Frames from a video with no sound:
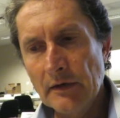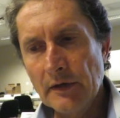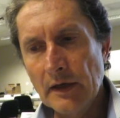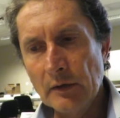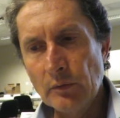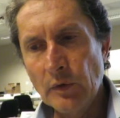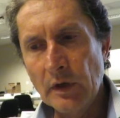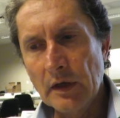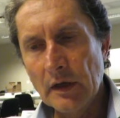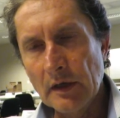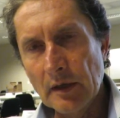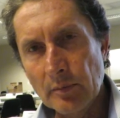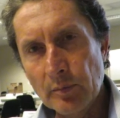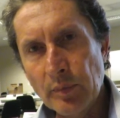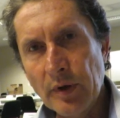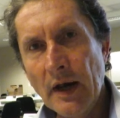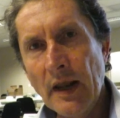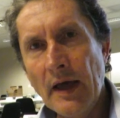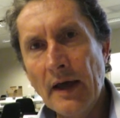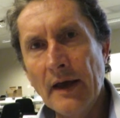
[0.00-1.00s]
that we can
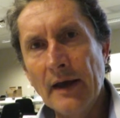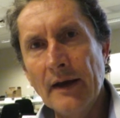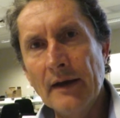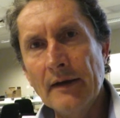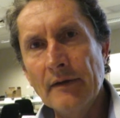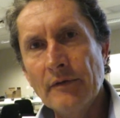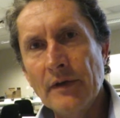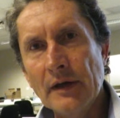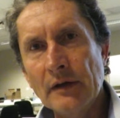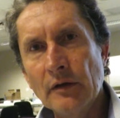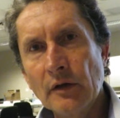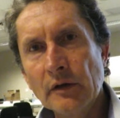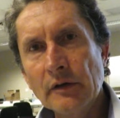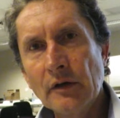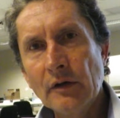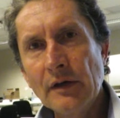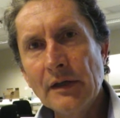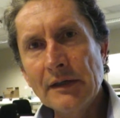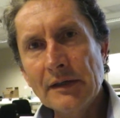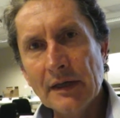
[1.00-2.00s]
apply that not
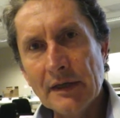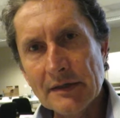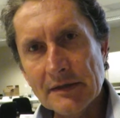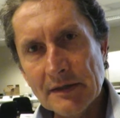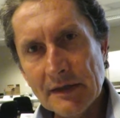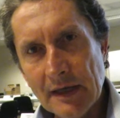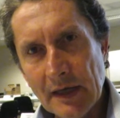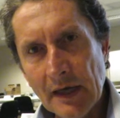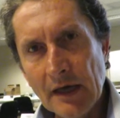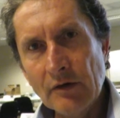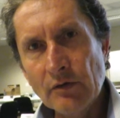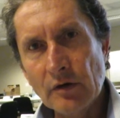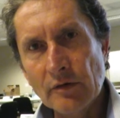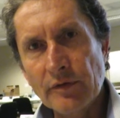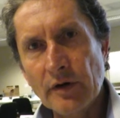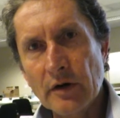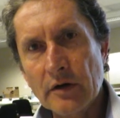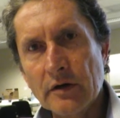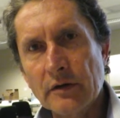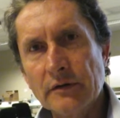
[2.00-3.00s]
only takes care
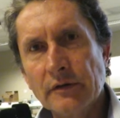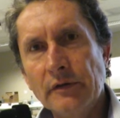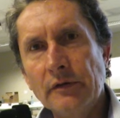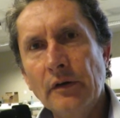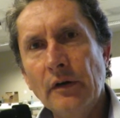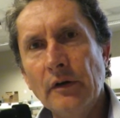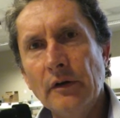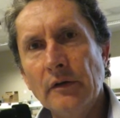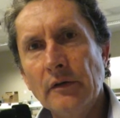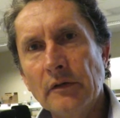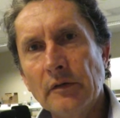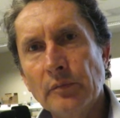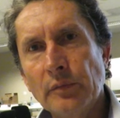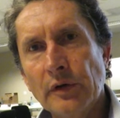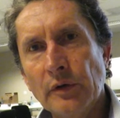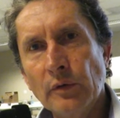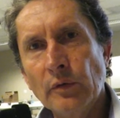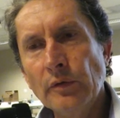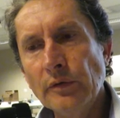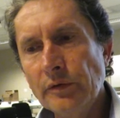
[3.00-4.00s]
of our concerns,
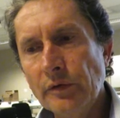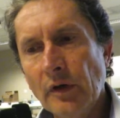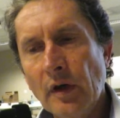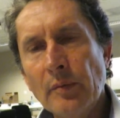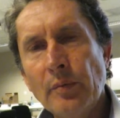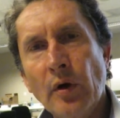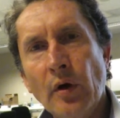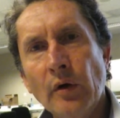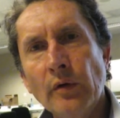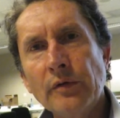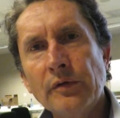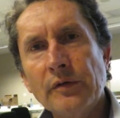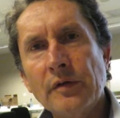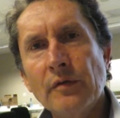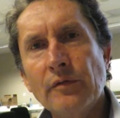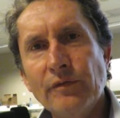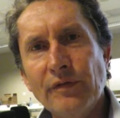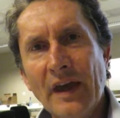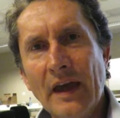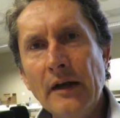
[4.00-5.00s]
but also upholds
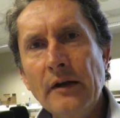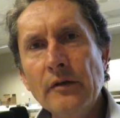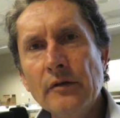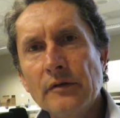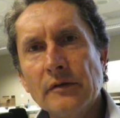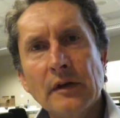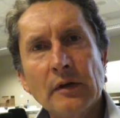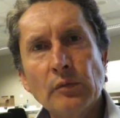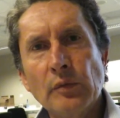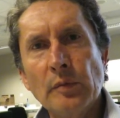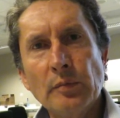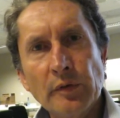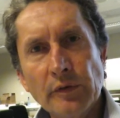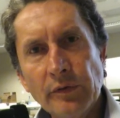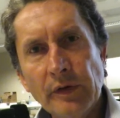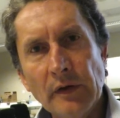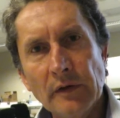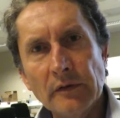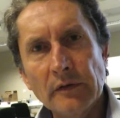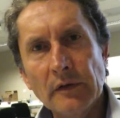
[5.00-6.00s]
the values that we
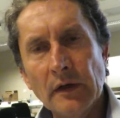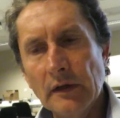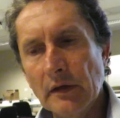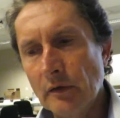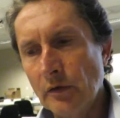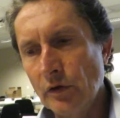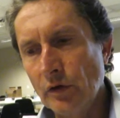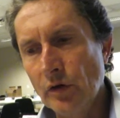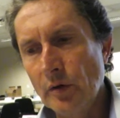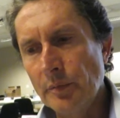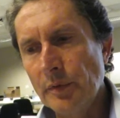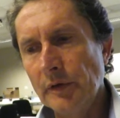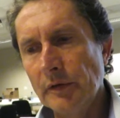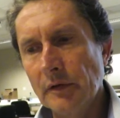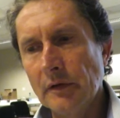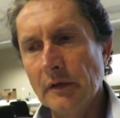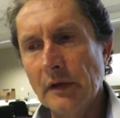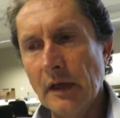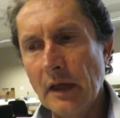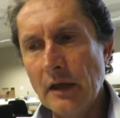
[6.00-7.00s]
profess? And Europe is
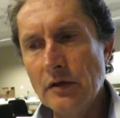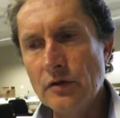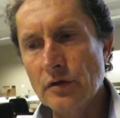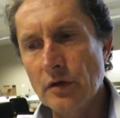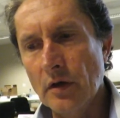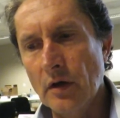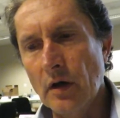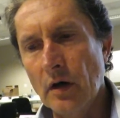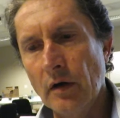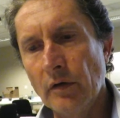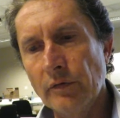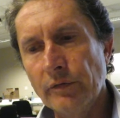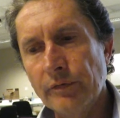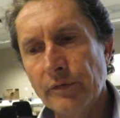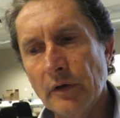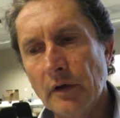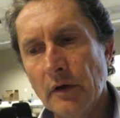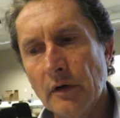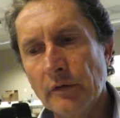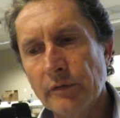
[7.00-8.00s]
in danger of
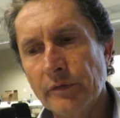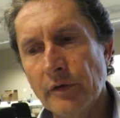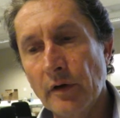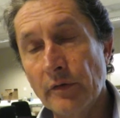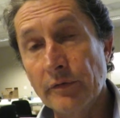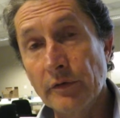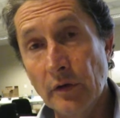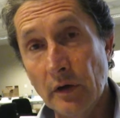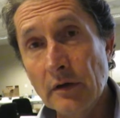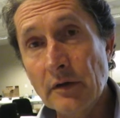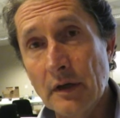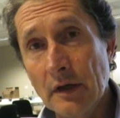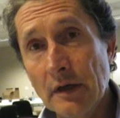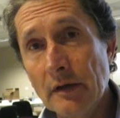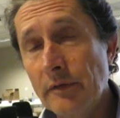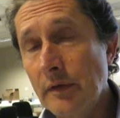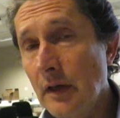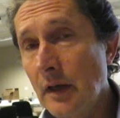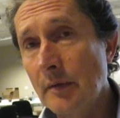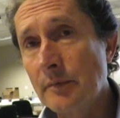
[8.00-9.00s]
not
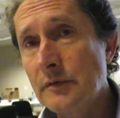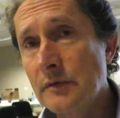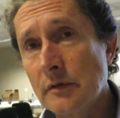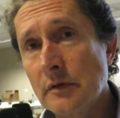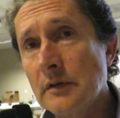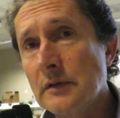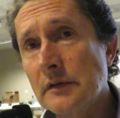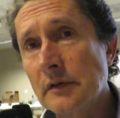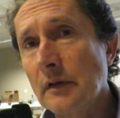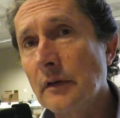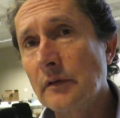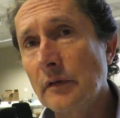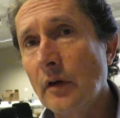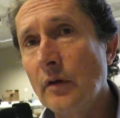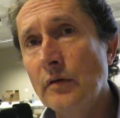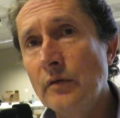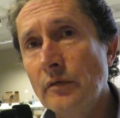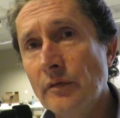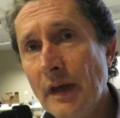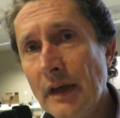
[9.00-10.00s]
living up to its
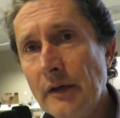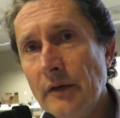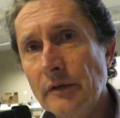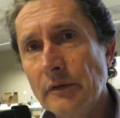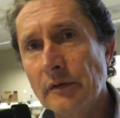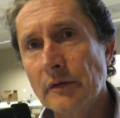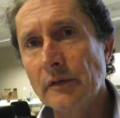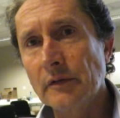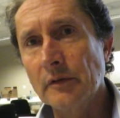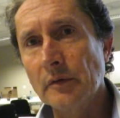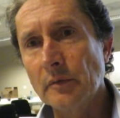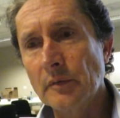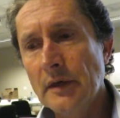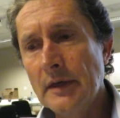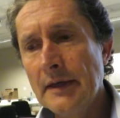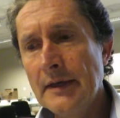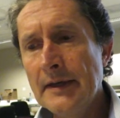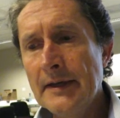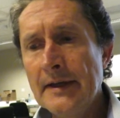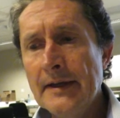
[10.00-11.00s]
own value system.
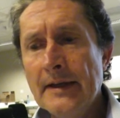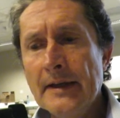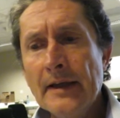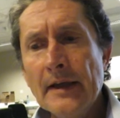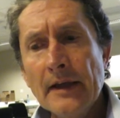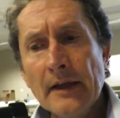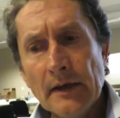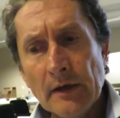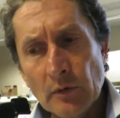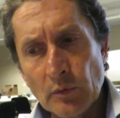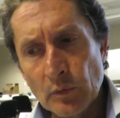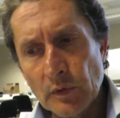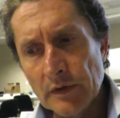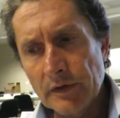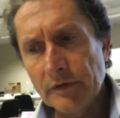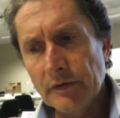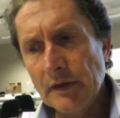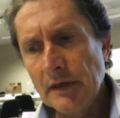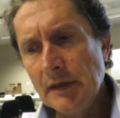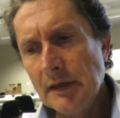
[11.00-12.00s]

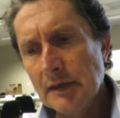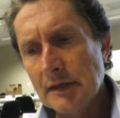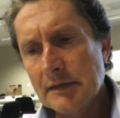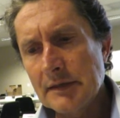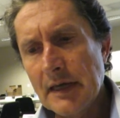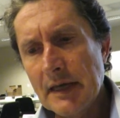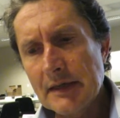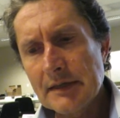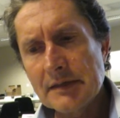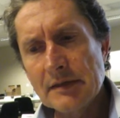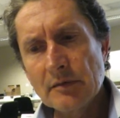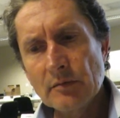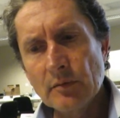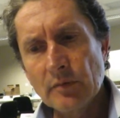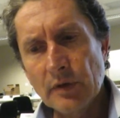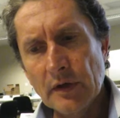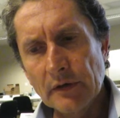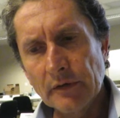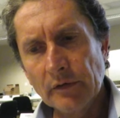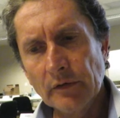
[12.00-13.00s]
With the attacks in
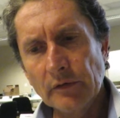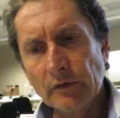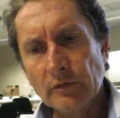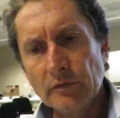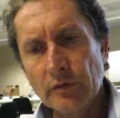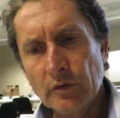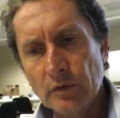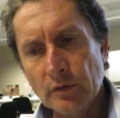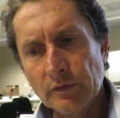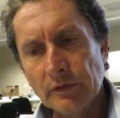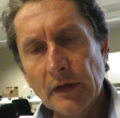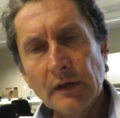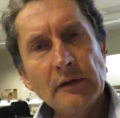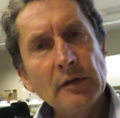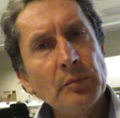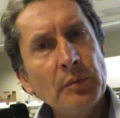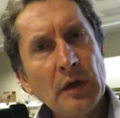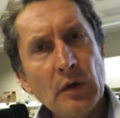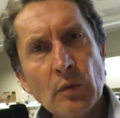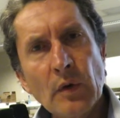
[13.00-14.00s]
Brussels, of course,
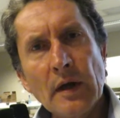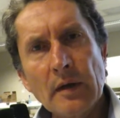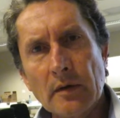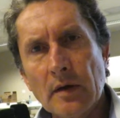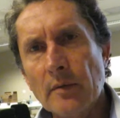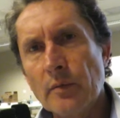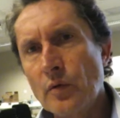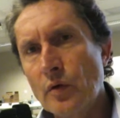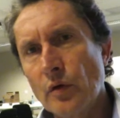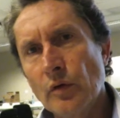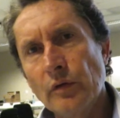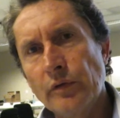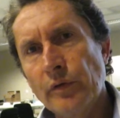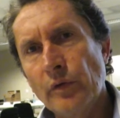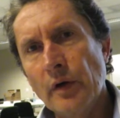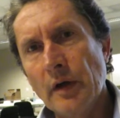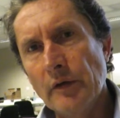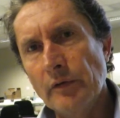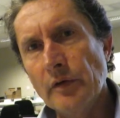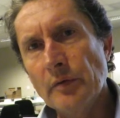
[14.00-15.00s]
that's a big wake-up call
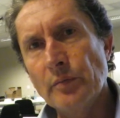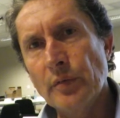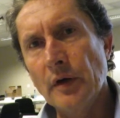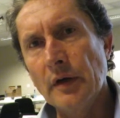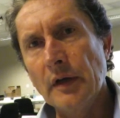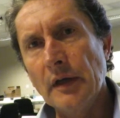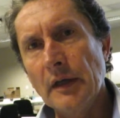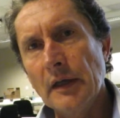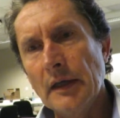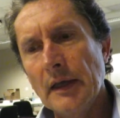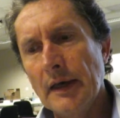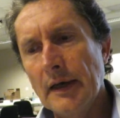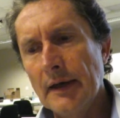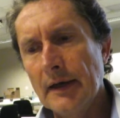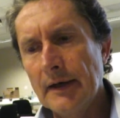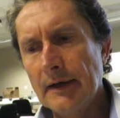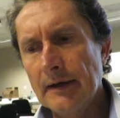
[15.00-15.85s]
for everybody.